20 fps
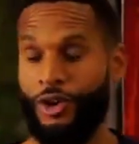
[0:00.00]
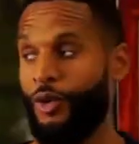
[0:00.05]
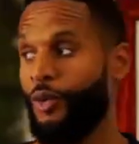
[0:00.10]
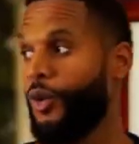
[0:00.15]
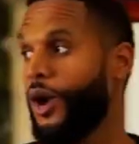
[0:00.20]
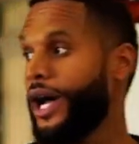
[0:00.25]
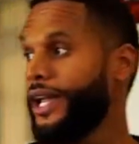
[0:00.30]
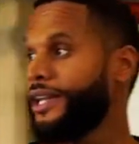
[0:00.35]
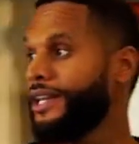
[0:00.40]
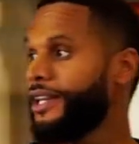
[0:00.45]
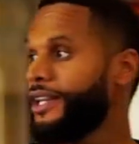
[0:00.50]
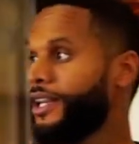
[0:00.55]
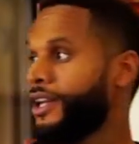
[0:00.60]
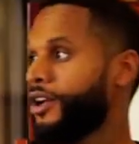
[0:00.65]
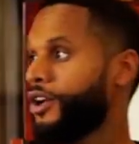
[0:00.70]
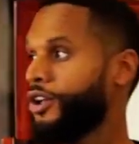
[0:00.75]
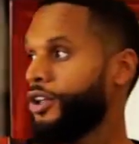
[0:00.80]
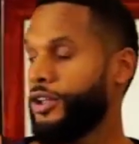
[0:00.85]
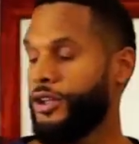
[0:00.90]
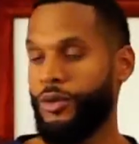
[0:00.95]

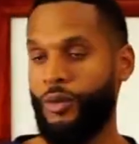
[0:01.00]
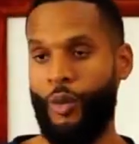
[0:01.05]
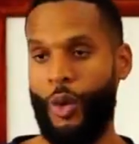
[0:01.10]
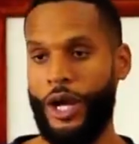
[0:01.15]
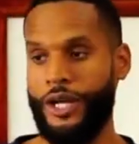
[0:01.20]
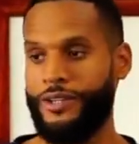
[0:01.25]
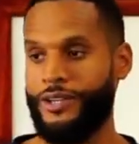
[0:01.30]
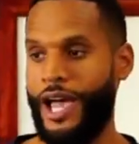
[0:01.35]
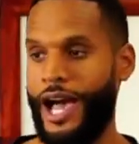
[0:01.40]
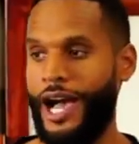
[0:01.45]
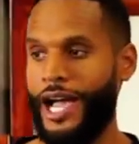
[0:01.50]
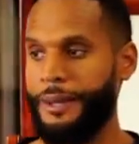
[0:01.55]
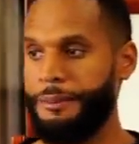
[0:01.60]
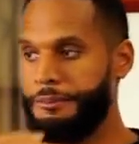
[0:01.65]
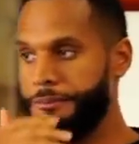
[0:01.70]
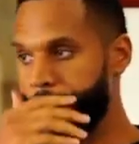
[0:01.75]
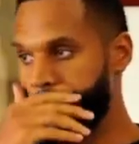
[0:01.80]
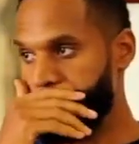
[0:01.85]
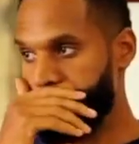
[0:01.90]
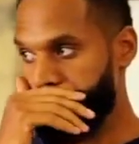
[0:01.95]
one
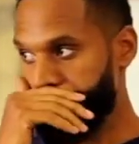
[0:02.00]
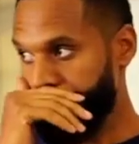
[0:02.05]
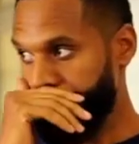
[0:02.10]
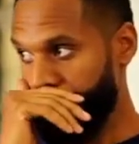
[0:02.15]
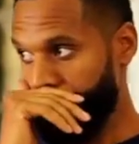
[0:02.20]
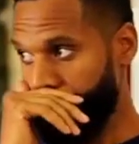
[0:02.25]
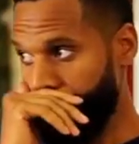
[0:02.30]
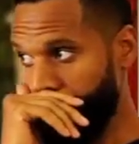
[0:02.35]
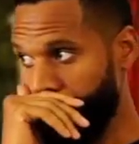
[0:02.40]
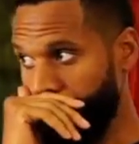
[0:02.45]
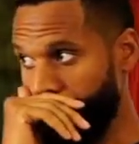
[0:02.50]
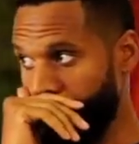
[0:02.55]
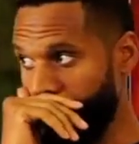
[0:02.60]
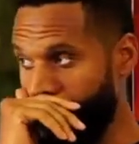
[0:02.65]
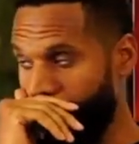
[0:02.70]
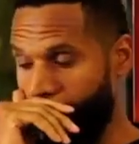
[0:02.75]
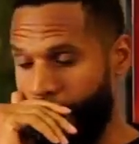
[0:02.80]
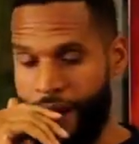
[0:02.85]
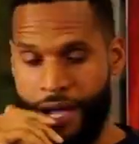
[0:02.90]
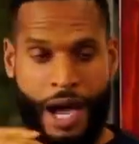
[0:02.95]
time,
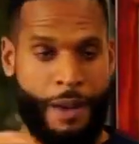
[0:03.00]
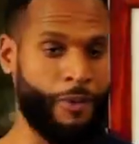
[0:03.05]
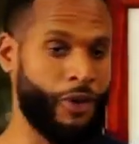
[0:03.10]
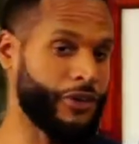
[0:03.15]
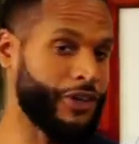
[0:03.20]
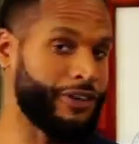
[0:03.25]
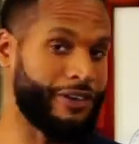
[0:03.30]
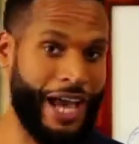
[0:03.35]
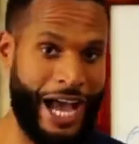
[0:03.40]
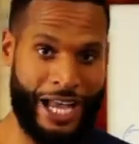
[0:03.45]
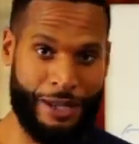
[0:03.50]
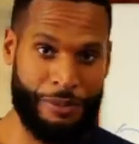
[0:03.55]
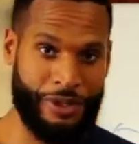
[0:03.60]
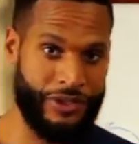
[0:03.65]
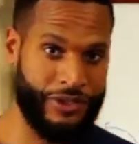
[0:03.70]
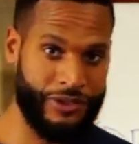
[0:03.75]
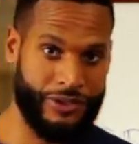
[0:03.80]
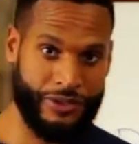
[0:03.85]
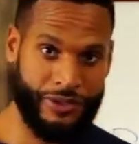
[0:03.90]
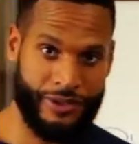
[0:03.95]
I'm on the
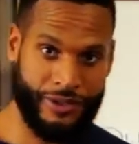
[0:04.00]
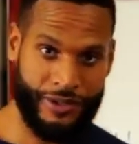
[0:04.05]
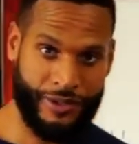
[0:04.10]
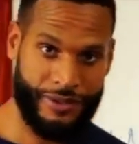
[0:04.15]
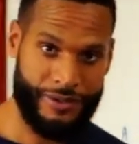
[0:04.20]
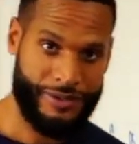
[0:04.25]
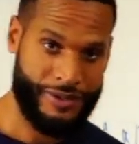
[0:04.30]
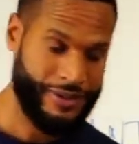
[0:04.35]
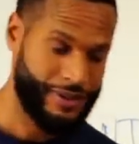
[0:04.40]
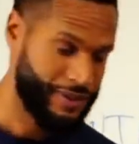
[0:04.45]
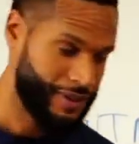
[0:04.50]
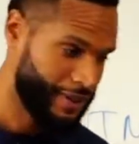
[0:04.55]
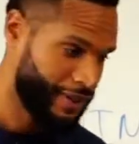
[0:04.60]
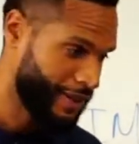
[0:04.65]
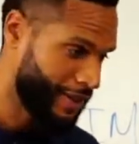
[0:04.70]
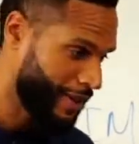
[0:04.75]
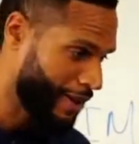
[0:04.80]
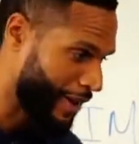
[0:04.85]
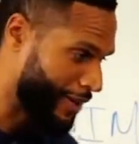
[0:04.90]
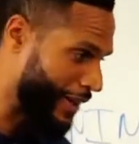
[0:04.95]
diamonds,
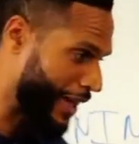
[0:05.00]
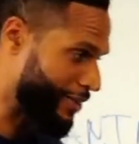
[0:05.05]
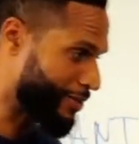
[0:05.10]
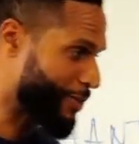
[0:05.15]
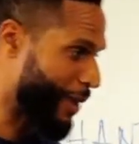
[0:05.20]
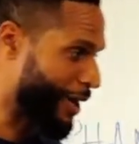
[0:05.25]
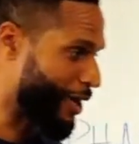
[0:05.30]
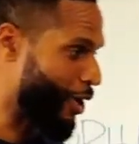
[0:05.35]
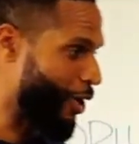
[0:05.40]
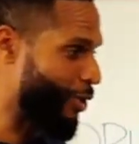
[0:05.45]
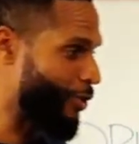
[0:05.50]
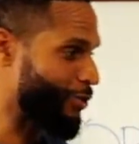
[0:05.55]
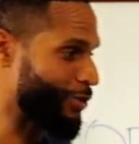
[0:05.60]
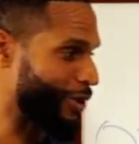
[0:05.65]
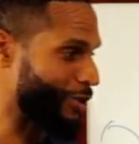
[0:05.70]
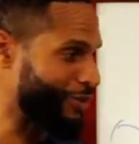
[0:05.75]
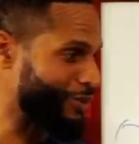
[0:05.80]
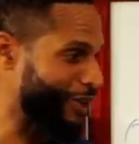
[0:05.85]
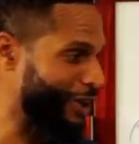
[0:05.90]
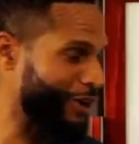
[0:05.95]
and that's my code.
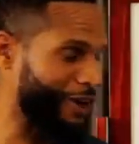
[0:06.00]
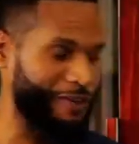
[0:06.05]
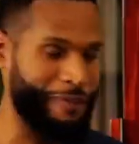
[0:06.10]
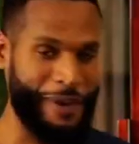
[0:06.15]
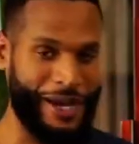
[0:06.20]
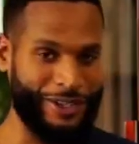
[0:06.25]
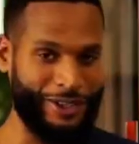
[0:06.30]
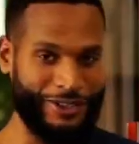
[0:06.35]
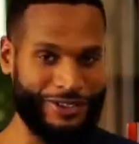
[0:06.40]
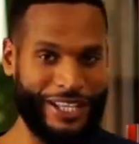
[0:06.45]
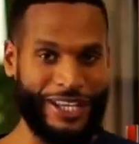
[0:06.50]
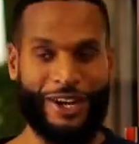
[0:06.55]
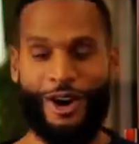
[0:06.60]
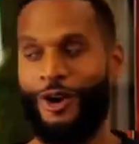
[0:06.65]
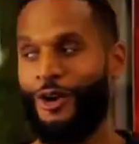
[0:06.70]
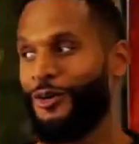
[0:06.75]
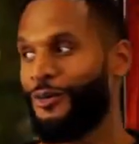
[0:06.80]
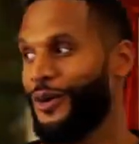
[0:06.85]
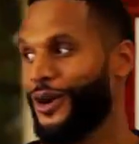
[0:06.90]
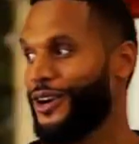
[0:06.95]
Everybody knows that
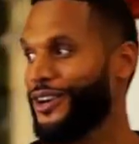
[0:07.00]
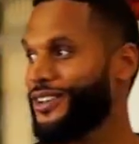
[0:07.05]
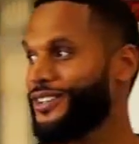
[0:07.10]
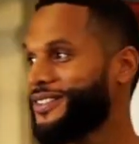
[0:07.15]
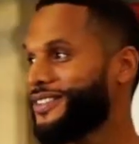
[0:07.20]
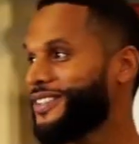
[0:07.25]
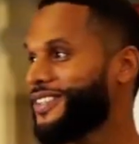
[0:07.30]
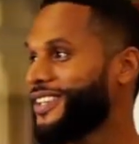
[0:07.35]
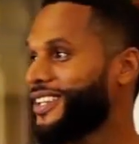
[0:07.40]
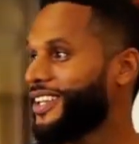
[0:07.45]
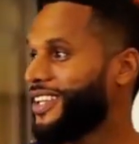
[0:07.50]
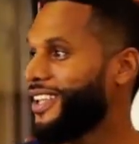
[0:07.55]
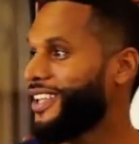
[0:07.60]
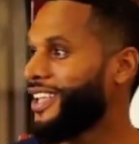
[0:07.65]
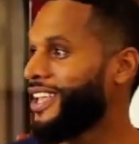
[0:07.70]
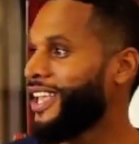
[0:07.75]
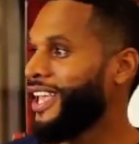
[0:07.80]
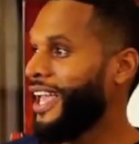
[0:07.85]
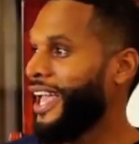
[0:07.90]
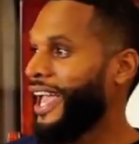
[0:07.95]
code word.
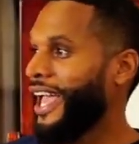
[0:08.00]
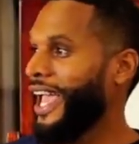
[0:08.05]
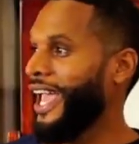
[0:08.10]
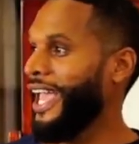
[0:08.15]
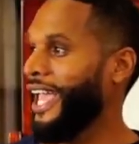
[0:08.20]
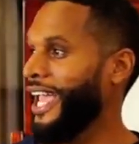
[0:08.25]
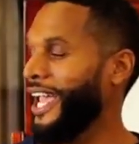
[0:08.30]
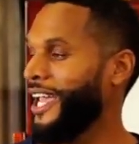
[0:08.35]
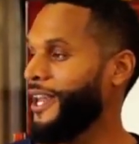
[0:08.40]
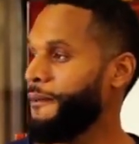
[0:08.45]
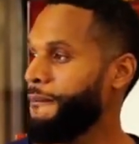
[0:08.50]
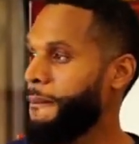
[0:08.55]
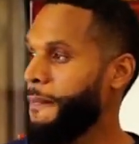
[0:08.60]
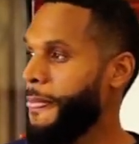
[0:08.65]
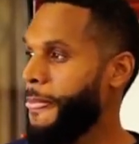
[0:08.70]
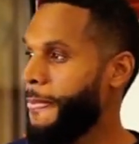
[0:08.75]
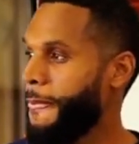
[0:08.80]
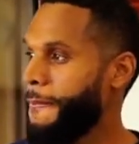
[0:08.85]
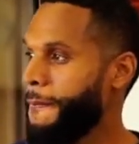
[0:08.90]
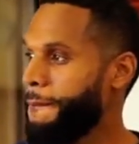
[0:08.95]
And
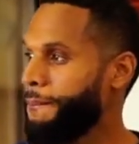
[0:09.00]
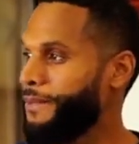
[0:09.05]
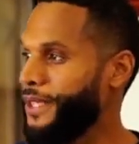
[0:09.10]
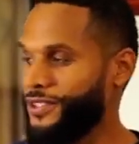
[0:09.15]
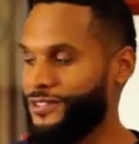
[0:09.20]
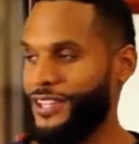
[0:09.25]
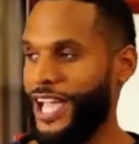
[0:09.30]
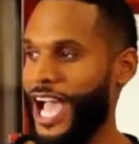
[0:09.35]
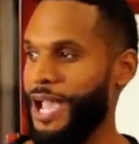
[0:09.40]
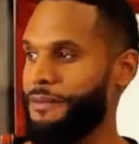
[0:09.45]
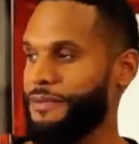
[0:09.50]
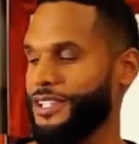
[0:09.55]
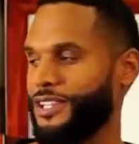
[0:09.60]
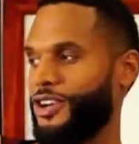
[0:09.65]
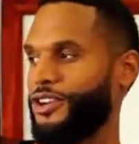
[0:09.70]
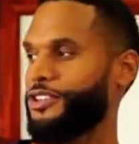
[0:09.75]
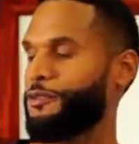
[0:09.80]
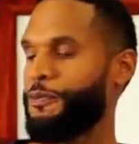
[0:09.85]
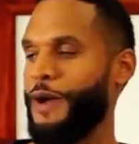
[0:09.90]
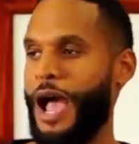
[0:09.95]
this time,
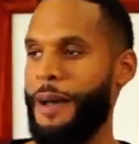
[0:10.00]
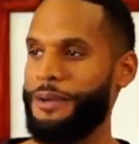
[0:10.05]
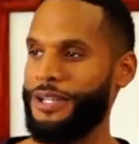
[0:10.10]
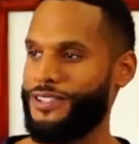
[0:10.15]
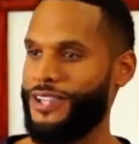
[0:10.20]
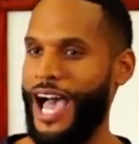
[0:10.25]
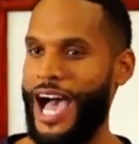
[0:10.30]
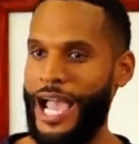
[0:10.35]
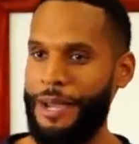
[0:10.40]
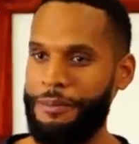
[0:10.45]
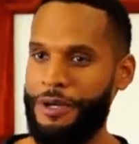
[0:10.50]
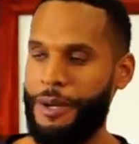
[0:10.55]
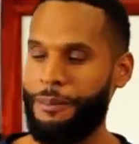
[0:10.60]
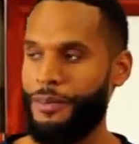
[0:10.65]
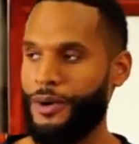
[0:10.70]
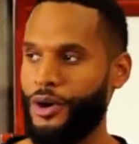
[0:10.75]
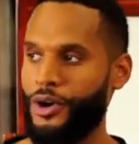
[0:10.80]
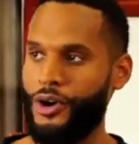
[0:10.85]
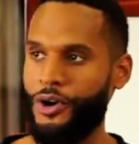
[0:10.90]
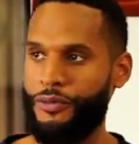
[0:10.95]
it's probably time
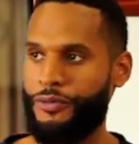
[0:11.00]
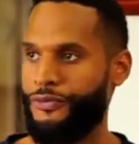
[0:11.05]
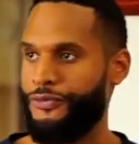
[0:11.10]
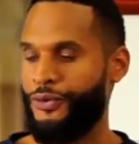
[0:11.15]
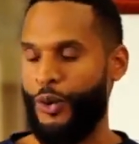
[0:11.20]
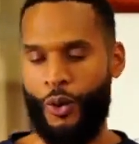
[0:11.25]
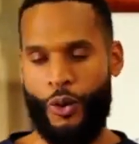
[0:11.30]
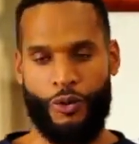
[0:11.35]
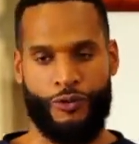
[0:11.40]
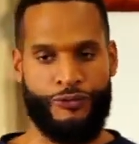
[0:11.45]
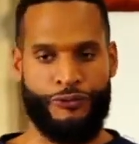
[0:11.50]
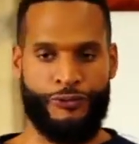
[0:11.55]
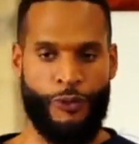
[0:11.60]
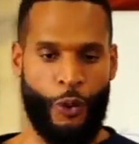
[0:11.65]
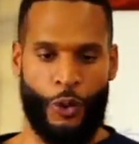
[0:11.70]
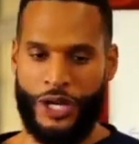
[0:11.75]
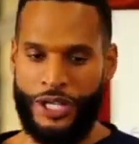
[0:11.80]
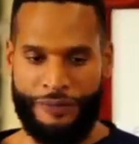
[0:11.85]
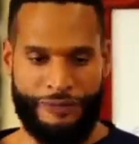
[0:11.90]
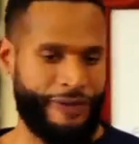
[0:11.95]
number
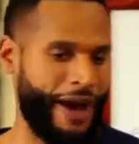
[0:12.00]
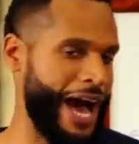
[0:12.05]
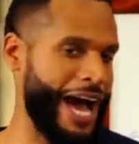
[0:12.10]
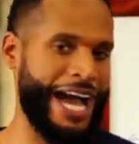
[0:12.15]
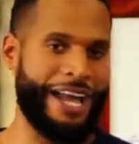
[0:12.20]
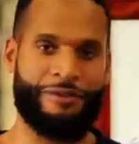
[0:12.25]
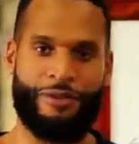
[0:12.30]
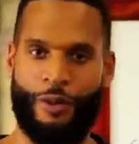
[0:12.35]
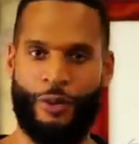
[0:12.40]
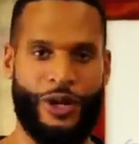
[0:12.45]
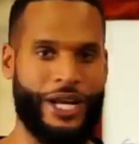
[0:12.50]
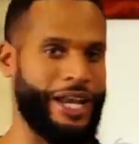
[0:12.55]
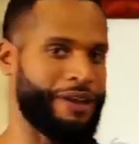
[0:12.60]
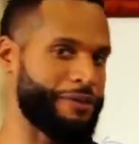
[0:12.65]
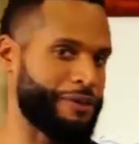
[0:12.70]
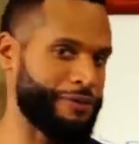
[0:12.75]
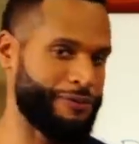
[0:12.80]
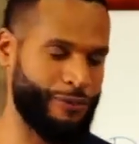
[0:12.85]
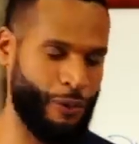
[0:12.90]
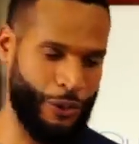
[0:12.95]
45 or
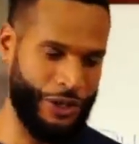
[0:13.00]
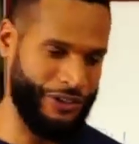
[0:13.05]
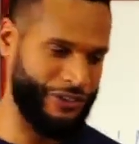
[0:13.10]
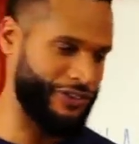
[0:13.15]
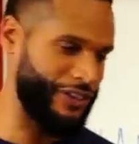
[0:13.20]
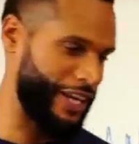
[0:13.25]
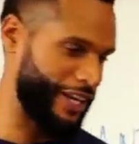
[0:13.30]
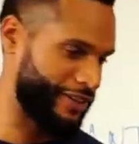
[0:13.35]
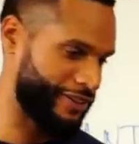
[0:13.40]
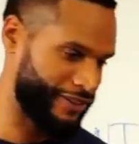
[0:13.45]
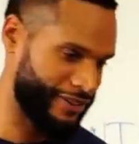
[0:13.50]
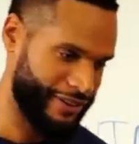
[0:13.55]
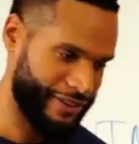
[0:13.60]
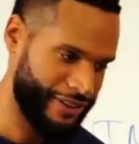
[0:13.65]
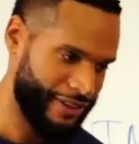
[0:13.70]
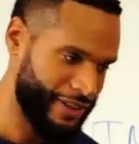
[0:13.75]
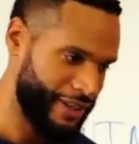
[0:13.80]
whatever, 46.